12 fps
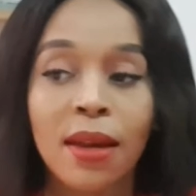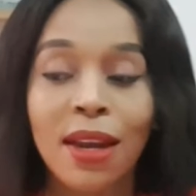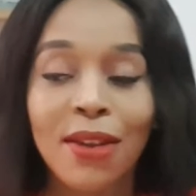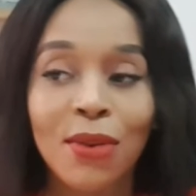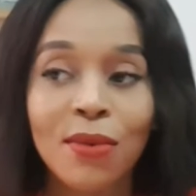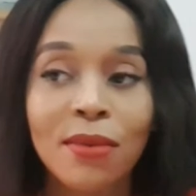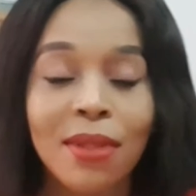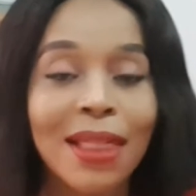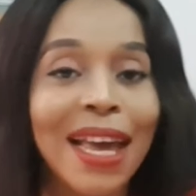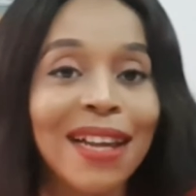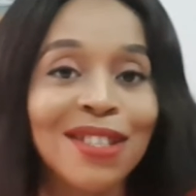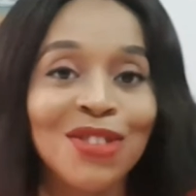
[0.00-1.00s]

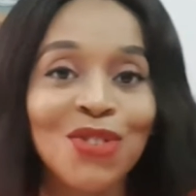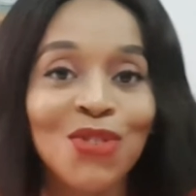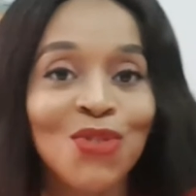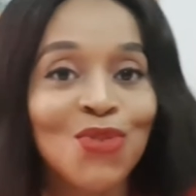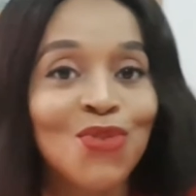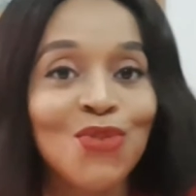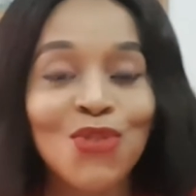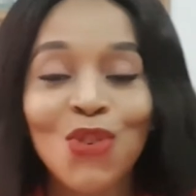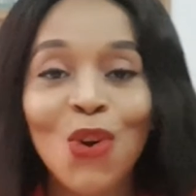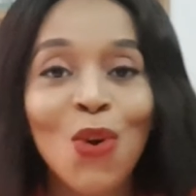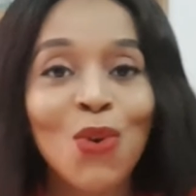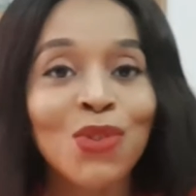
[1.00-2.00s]
Like the
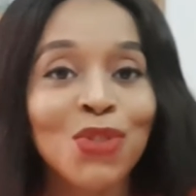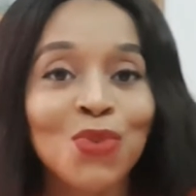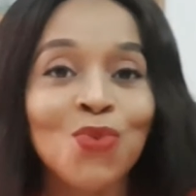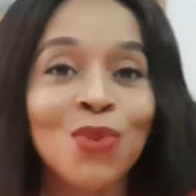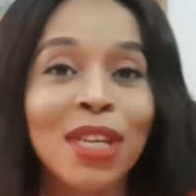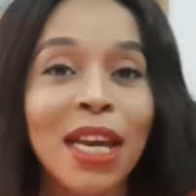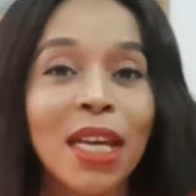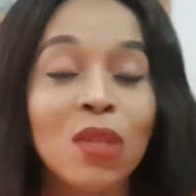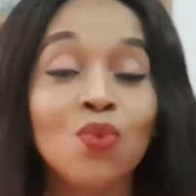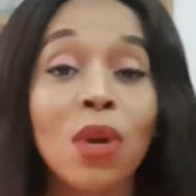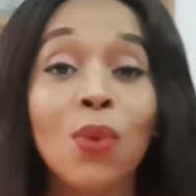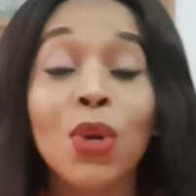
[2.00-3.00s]
good old school
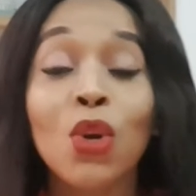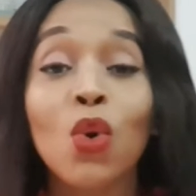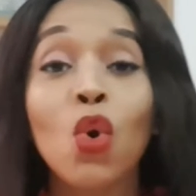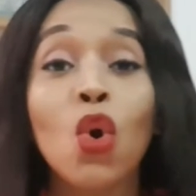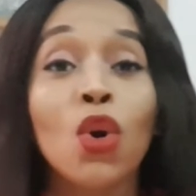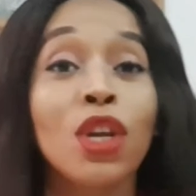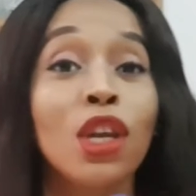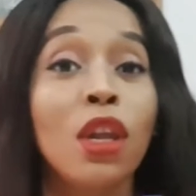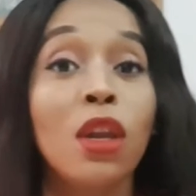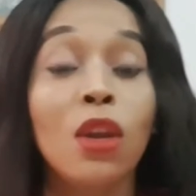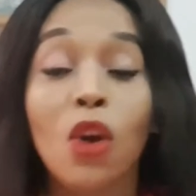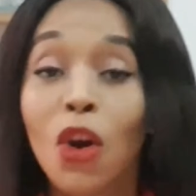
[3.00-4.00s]
days where we go on a
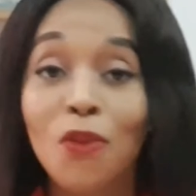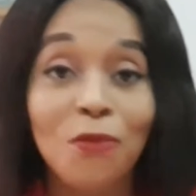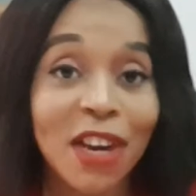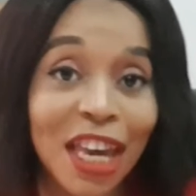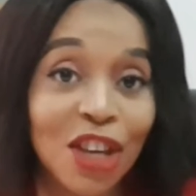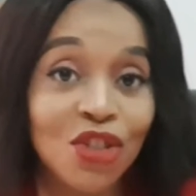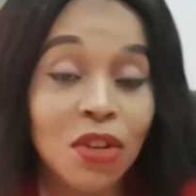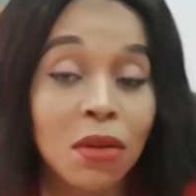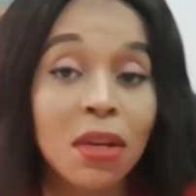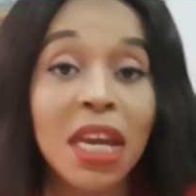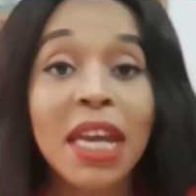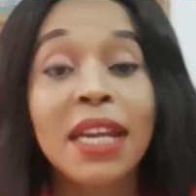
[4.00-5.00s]
long
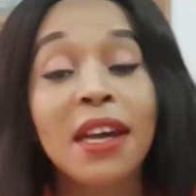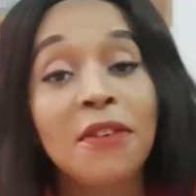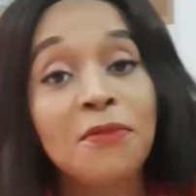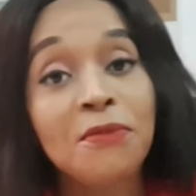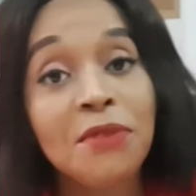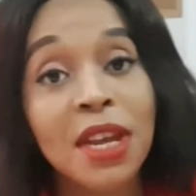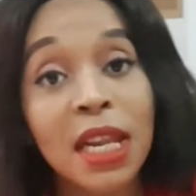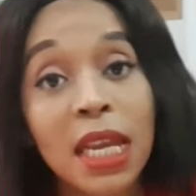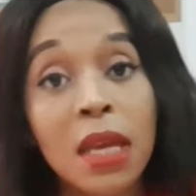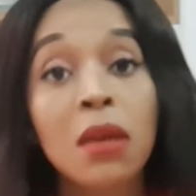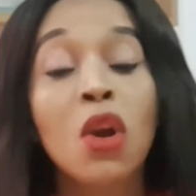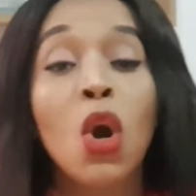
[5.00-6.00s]
vacation, either
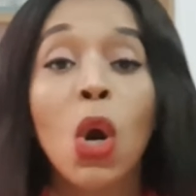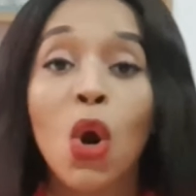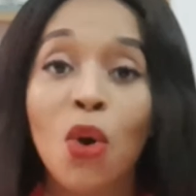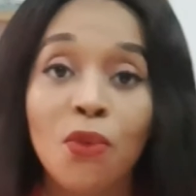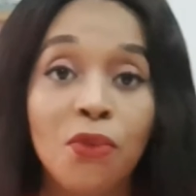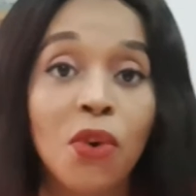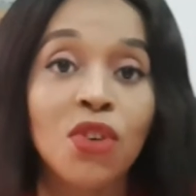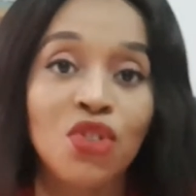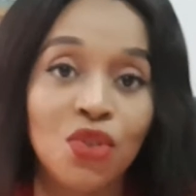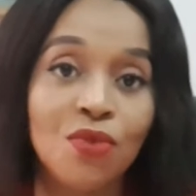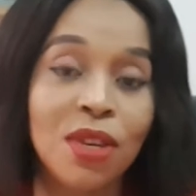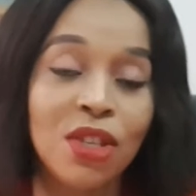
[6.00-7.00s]
freely or
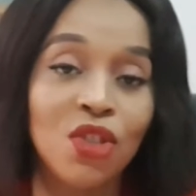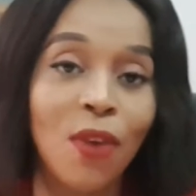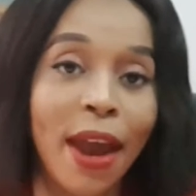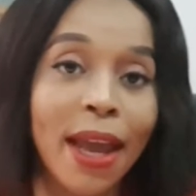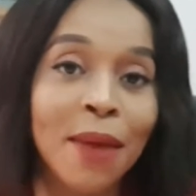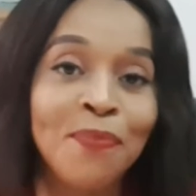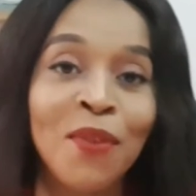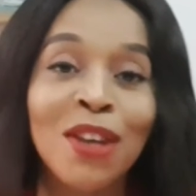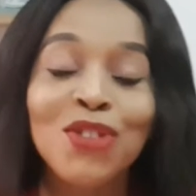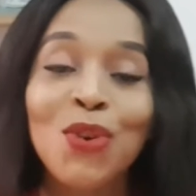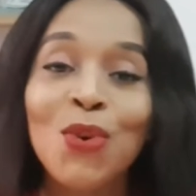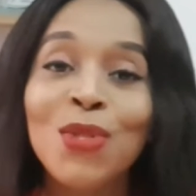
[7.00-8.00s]
forced during strike.
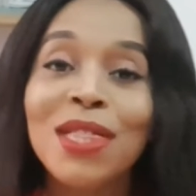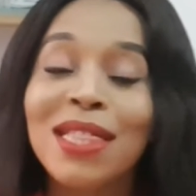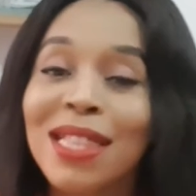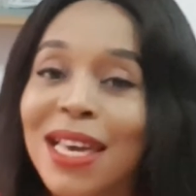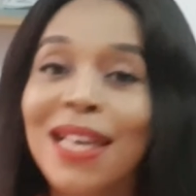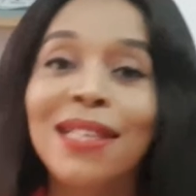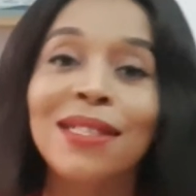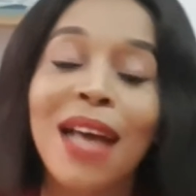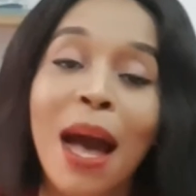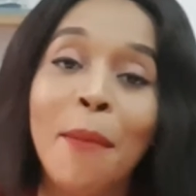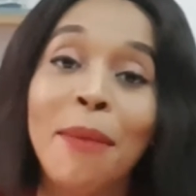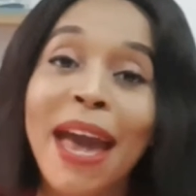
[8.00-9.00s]
So
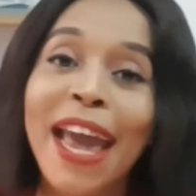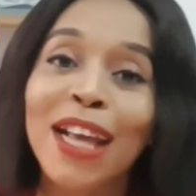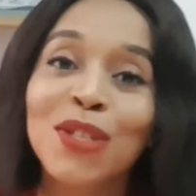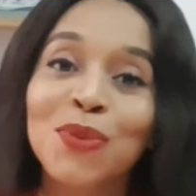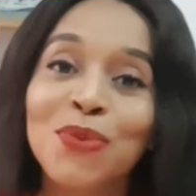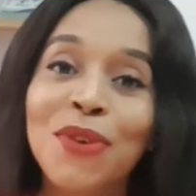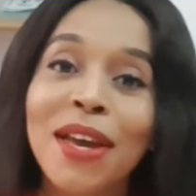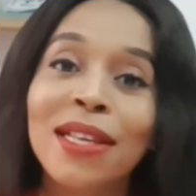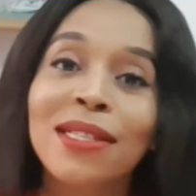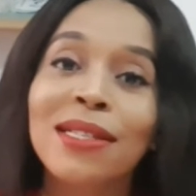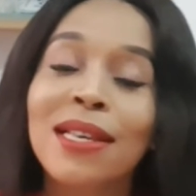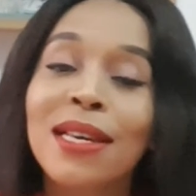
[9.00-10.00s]
these are my
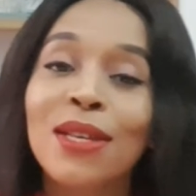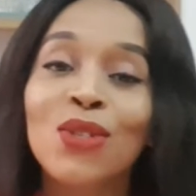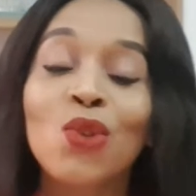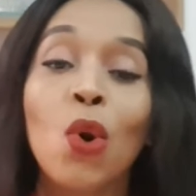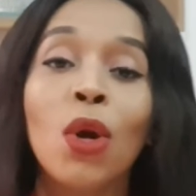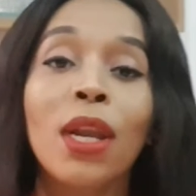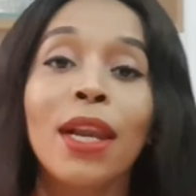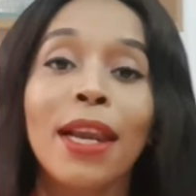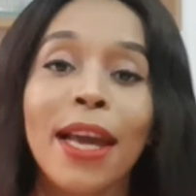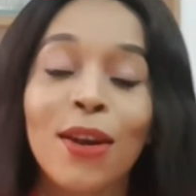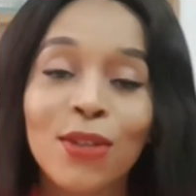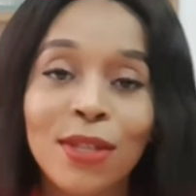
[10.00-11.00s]
experiences
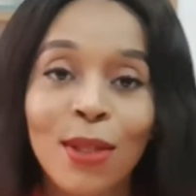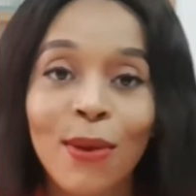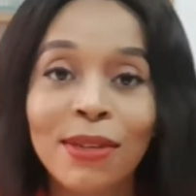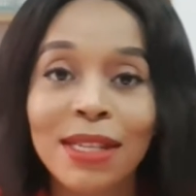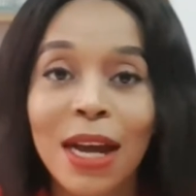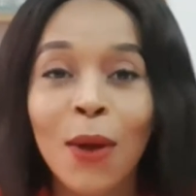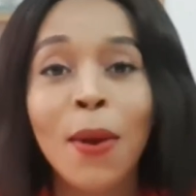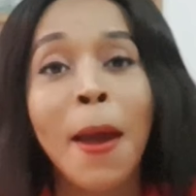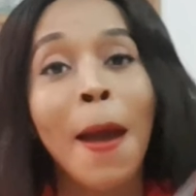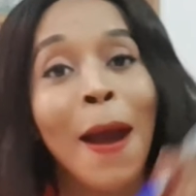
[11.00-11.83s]
on Lagos lockdown.